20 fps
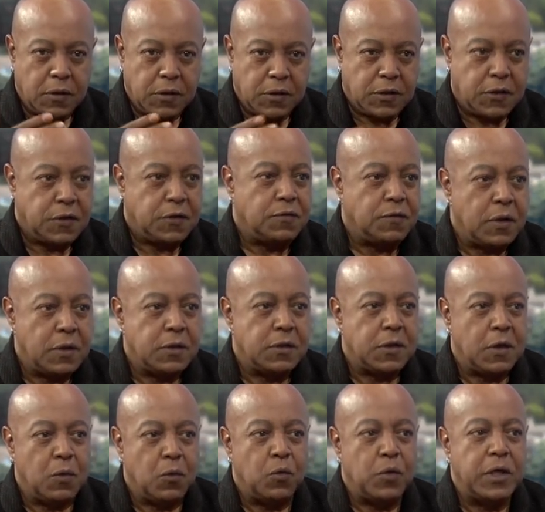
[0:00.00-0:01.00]

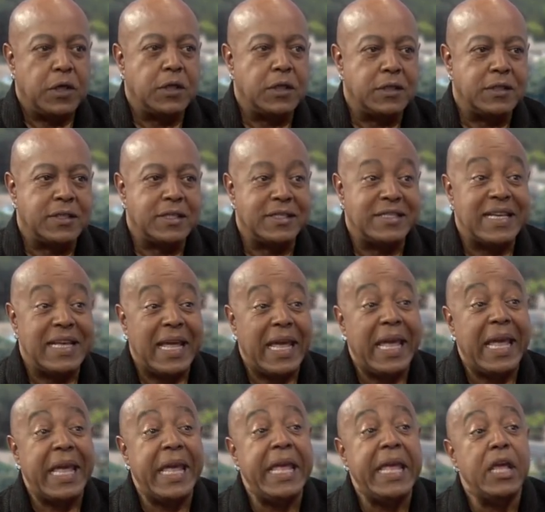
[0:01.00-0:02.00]
strengths and weaknesses
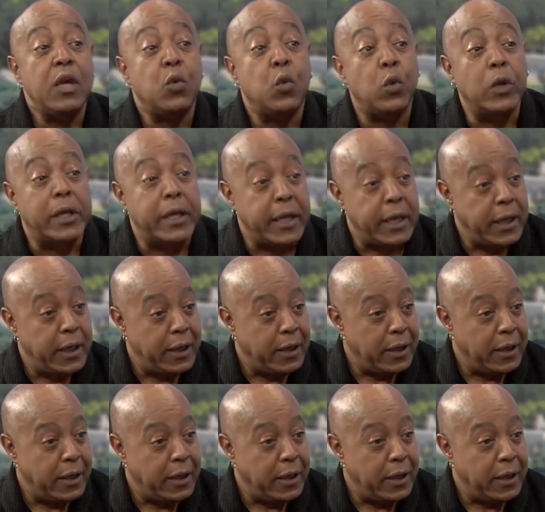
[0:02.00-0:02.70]
equally.